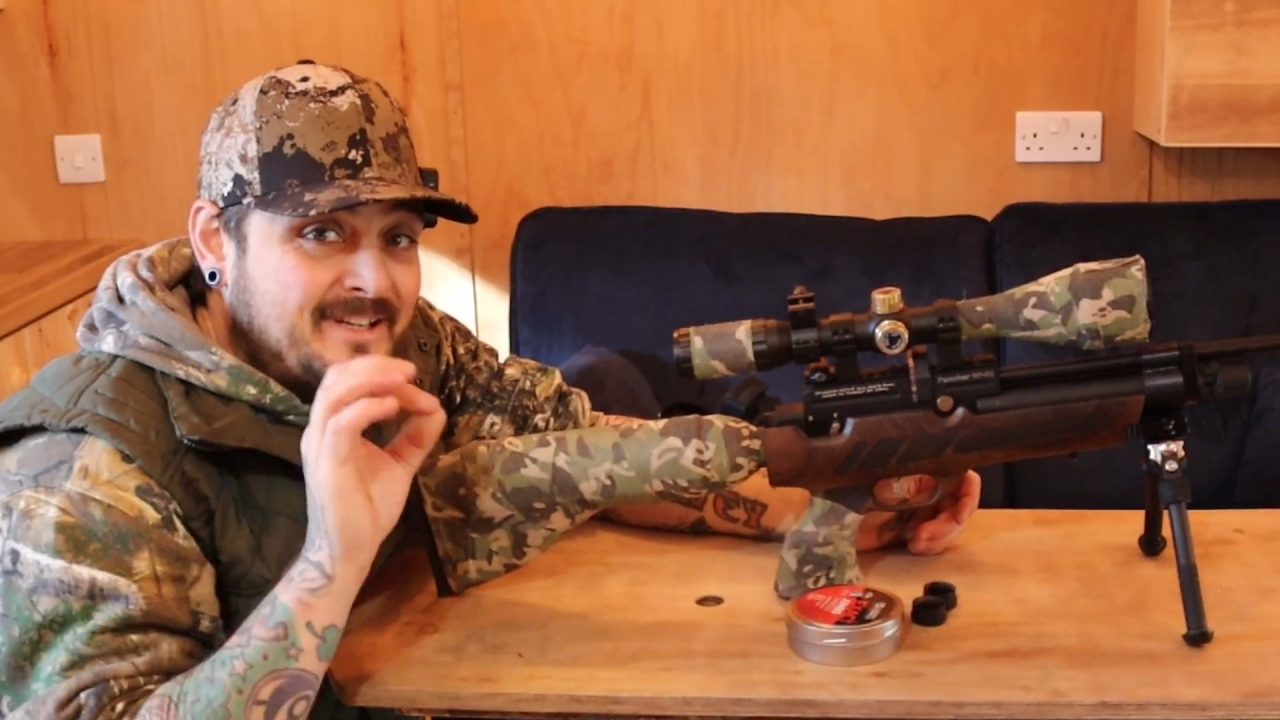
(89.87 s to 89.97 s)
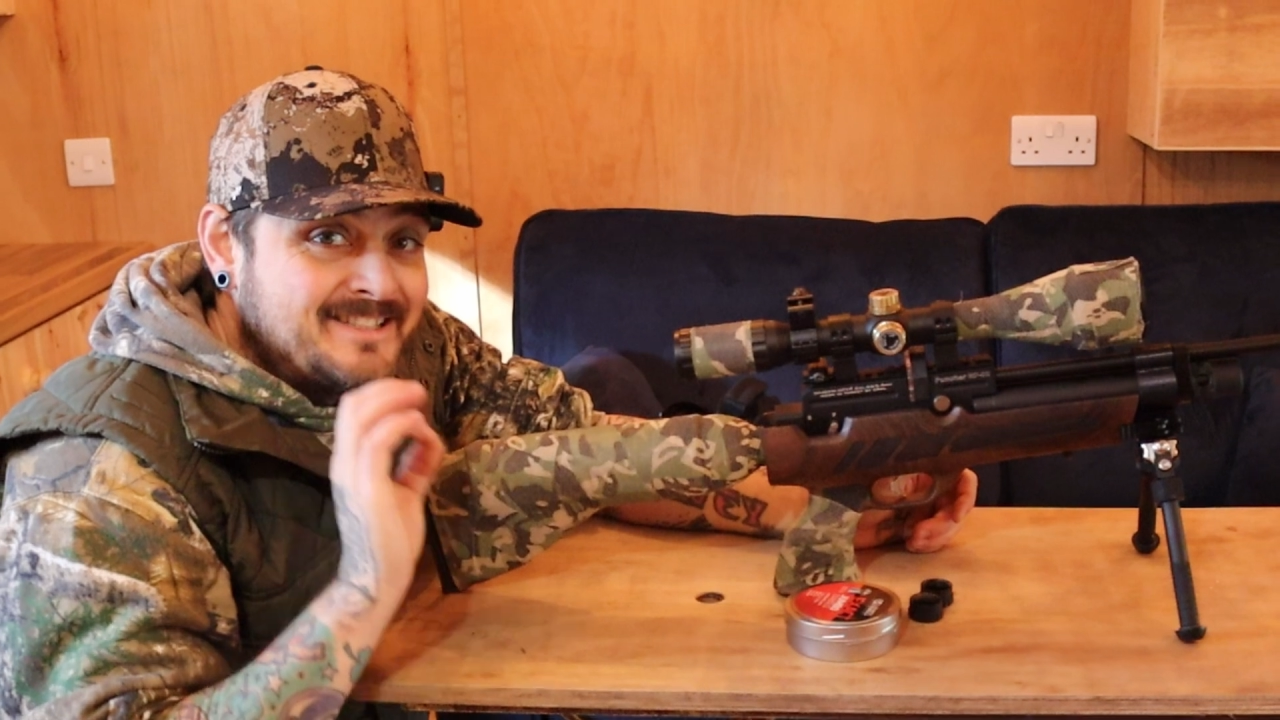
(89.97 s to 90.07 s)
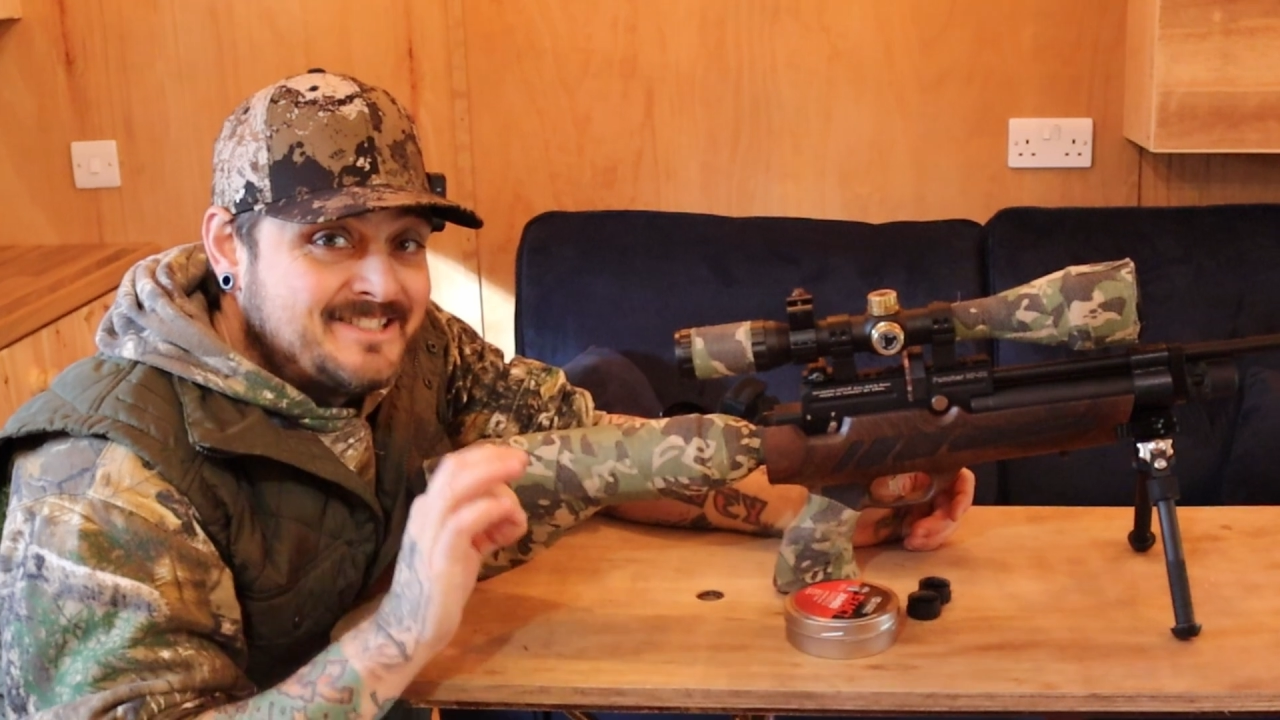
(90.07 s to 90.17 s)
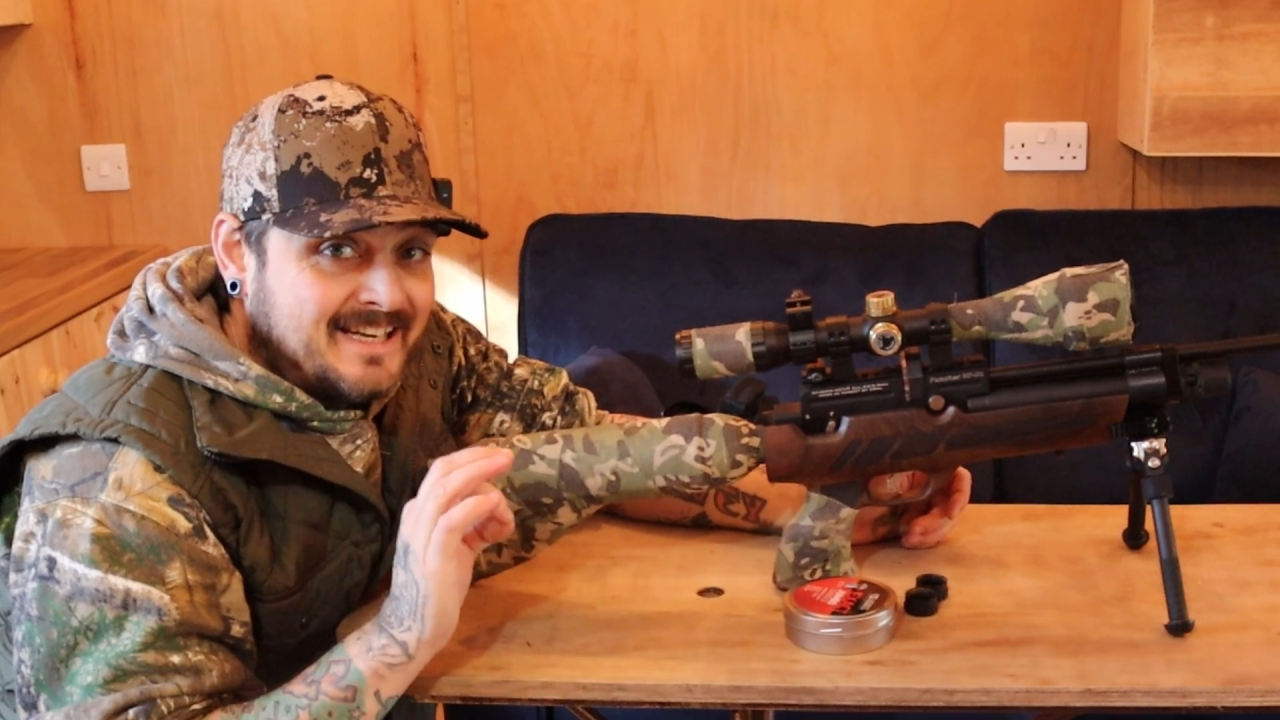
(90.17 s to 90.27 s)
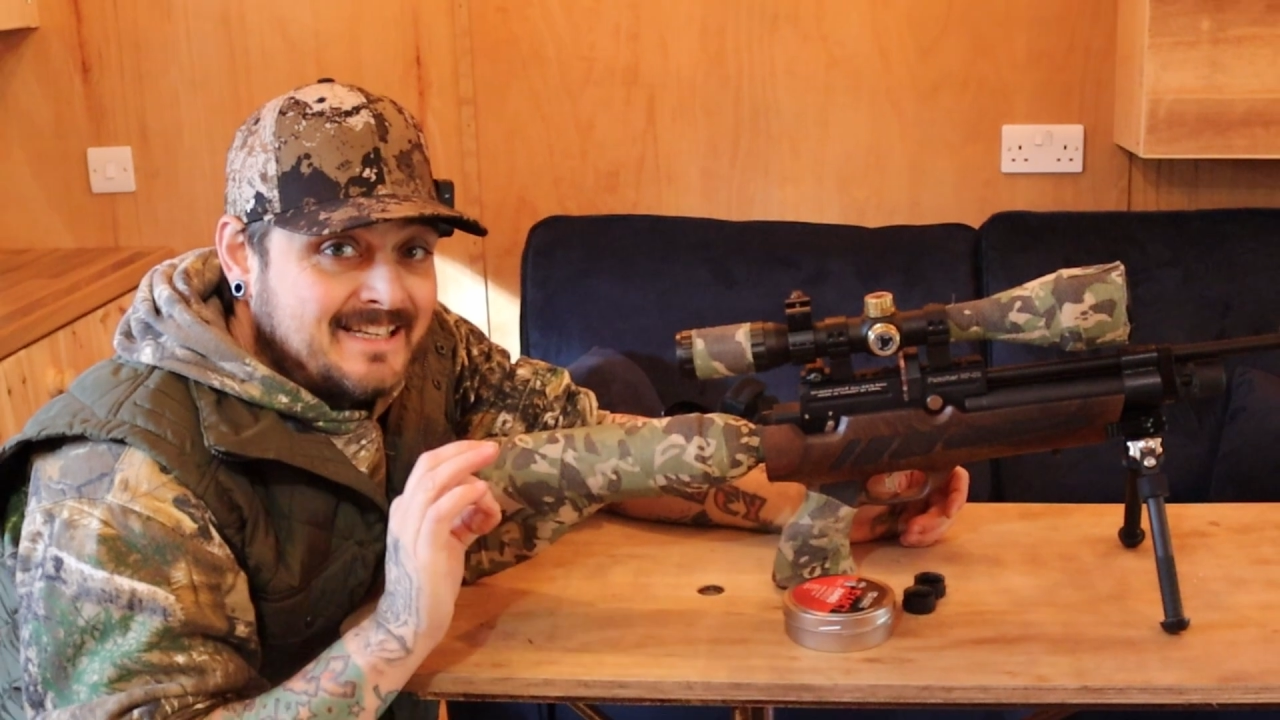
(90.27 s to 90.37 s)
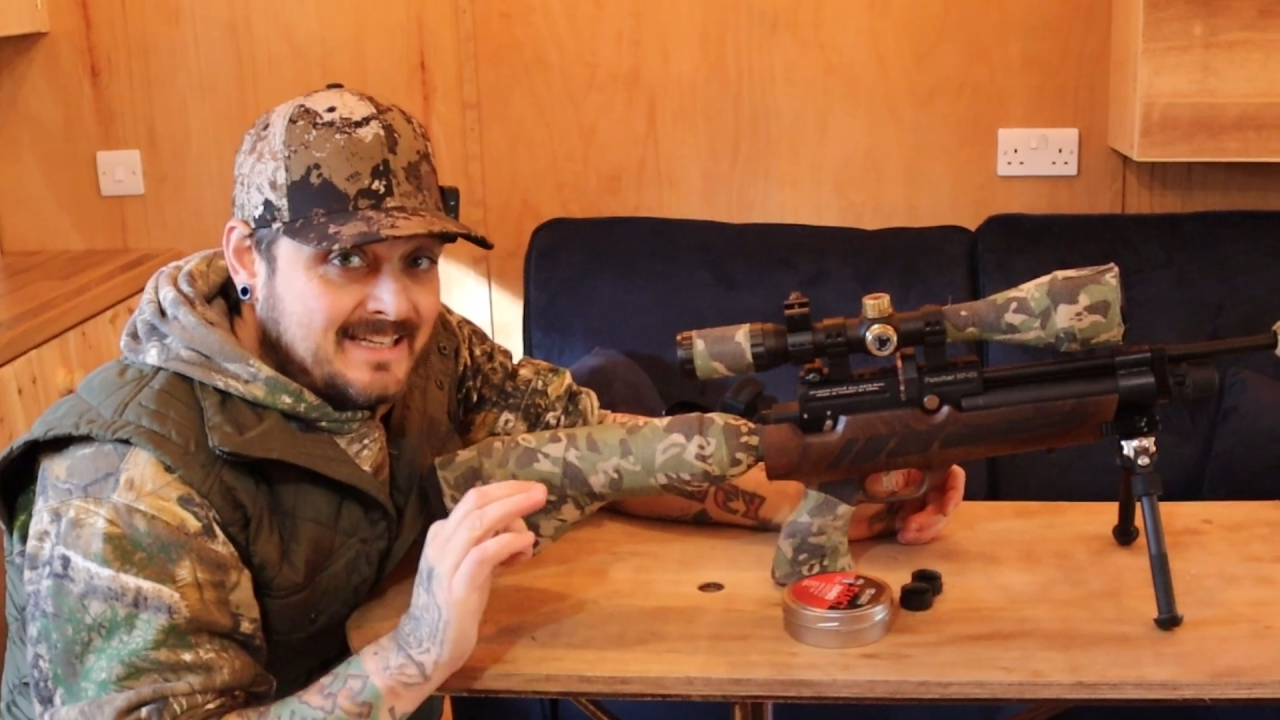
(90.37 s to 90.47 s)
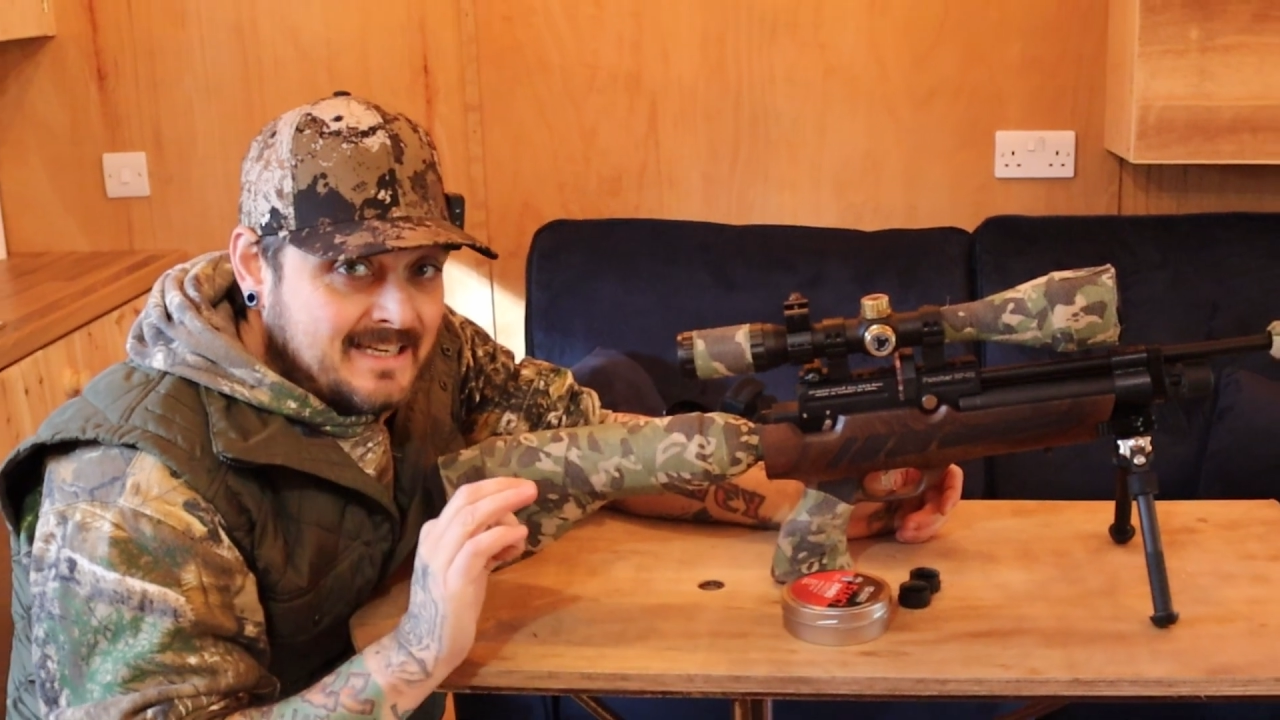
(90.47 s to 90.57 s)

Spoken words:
that gently